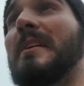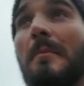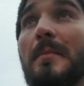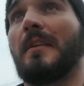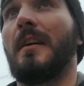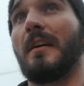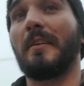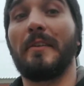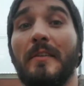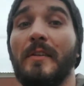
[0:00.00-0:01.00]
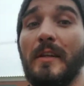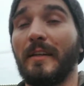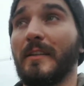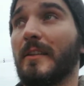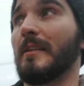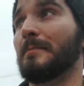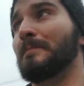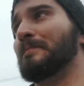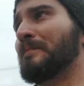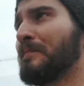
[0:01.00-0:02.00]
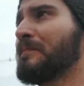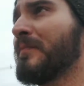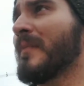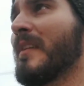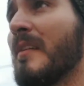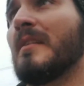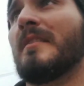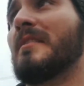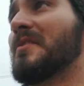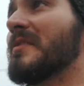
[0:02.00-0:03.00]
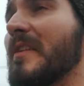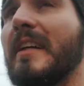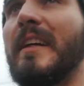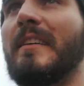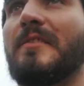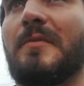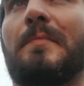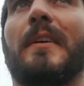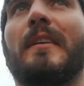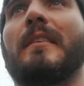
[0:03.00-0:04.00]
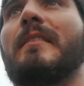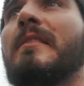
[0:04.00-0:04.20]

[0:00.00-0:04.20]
make a block and see if I can't spot